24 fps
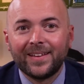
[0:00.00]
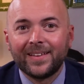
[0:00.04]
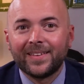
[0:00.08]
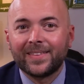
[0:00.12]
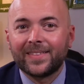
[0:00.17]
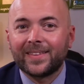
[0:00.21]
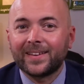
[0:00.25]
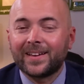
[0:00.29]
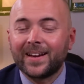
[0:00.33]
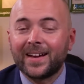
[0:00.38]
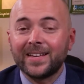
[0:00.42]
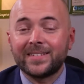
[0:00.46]

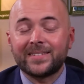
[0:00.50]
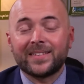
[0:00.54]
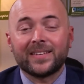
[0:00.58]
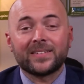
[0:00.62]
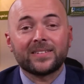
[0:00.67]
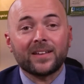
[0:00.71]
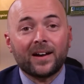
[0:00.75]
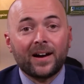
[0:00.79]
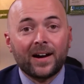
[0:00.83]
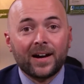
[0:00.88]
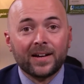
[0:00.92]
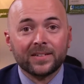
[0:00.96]
The guy
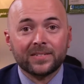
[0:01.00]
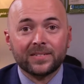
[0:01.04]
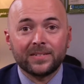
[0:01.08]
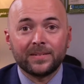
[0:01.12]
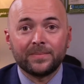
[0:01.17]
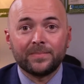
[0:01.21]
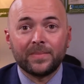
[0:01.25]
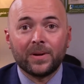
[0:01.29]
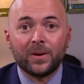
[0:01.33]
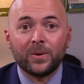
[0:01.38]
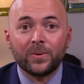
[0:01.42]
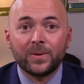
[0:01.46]
says,
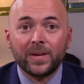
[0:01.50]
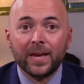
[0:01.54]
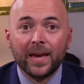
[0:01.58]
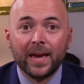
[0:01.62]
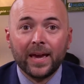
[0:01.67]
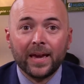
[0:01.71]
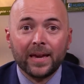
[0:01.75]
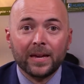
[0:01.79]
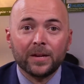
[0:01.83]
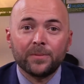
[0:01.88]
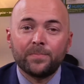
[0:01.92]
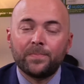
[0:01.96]
"Awesome,
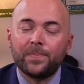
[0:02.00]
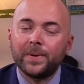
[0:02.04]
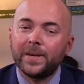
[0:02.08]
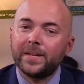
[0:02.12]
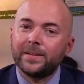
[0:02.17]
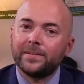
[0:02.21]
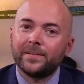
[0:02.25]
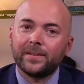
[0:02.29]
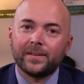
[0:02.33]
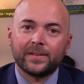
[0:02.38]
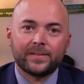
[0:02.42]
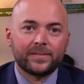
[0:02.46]
okay,
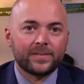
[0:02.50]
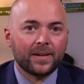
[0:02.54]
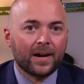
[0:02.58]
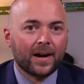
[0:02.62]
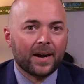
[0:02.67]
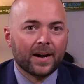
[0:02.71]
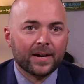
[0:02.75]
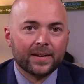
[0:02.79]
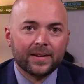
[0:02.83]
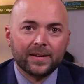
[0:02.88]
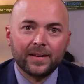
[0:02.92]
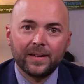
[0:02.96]
but
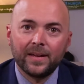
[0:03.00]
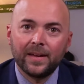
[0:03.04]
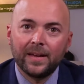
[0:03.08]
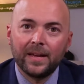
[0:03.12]
Doc,